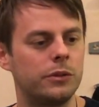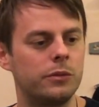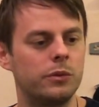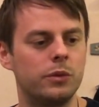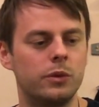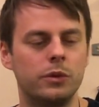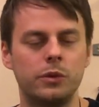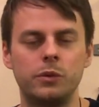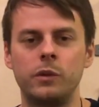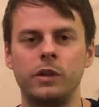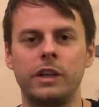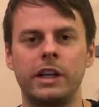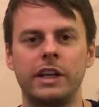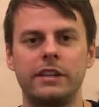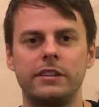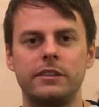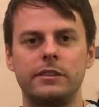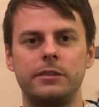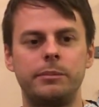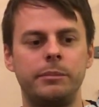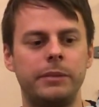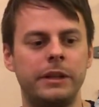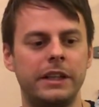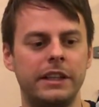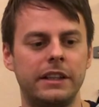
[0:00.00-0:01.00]
wood when I
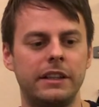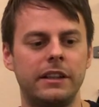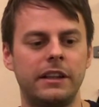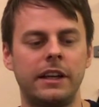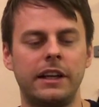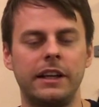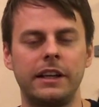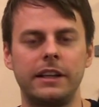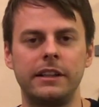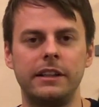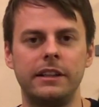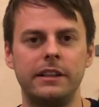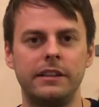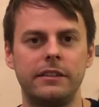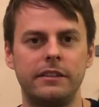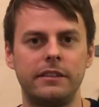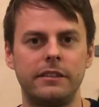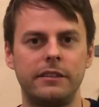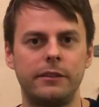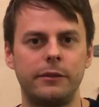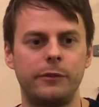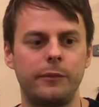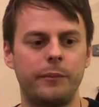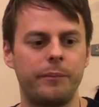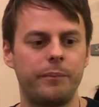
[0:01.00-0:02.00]
spin it like
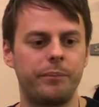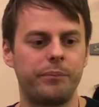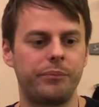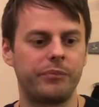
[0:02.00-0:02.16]
this.